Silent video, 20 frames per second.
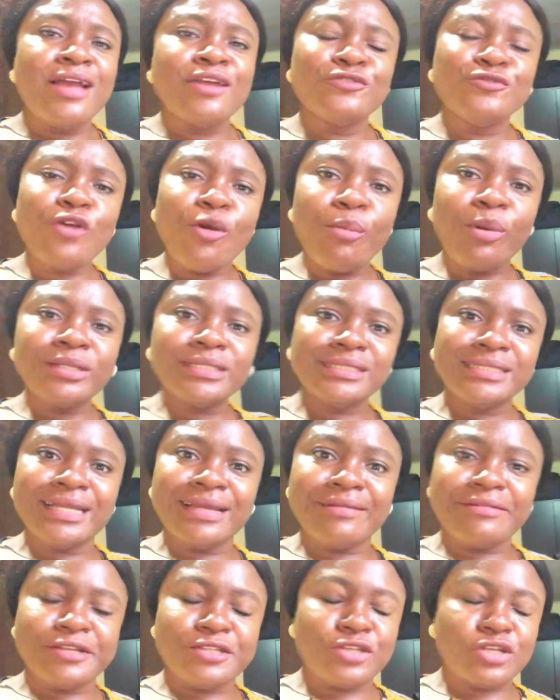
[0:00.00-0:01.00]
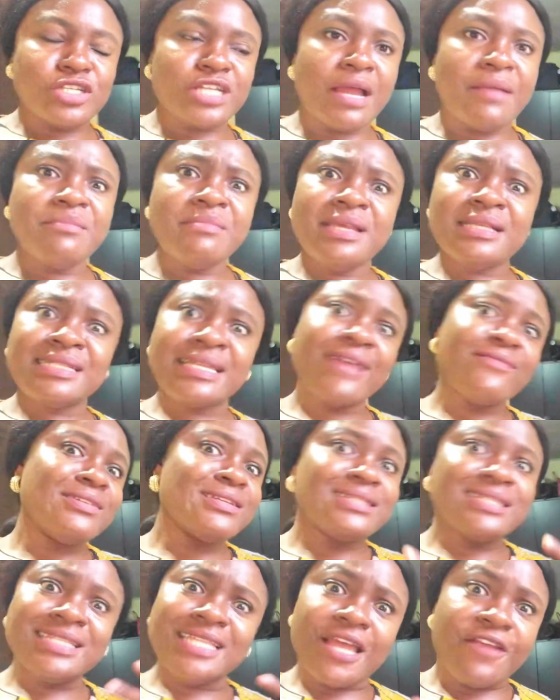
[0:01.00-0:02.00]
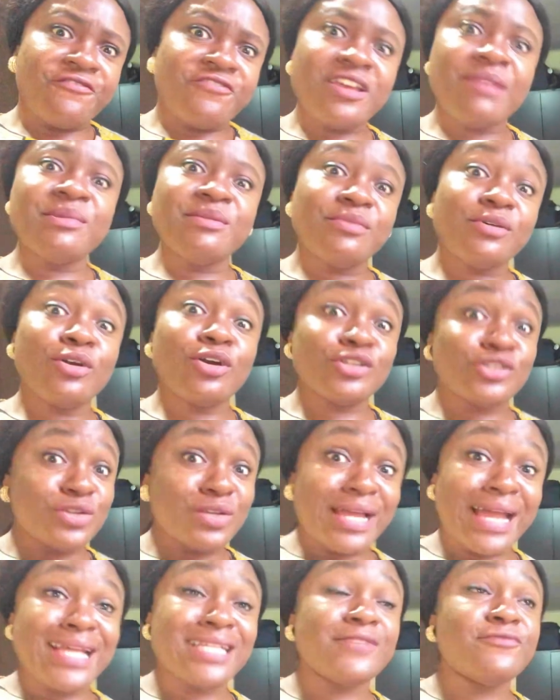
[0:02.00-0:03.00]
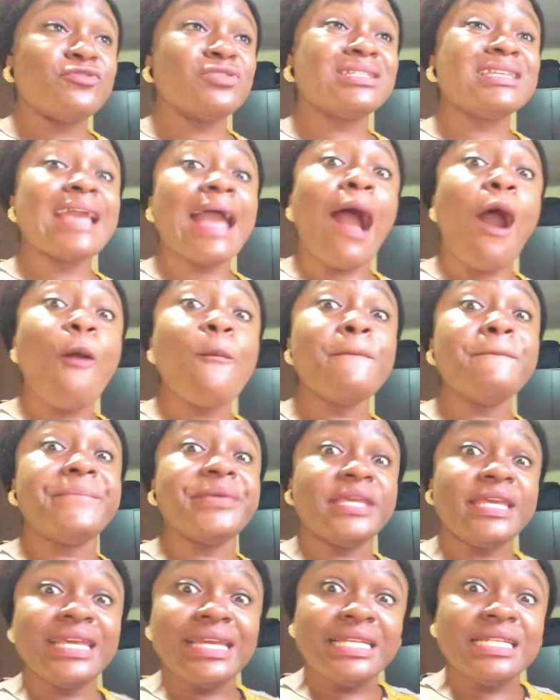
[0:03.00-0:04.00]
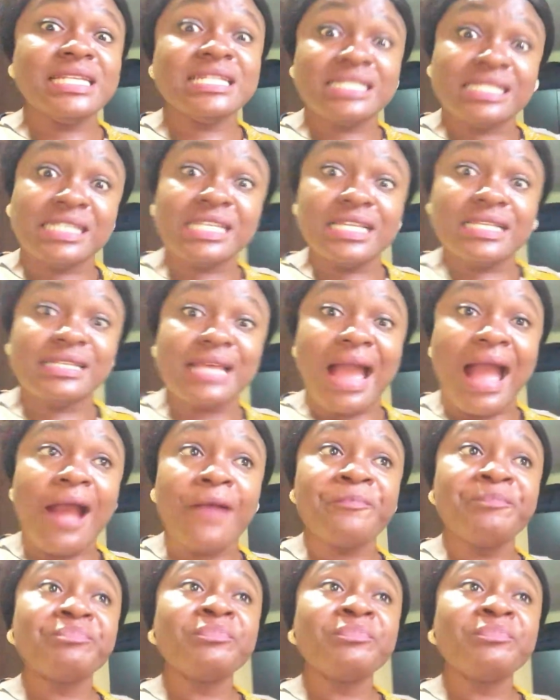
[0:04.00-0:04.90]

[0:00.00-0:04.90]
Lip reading: Nobody did really touch it. Me said this thing, they fear me, because you guys, if you see how big these seeds are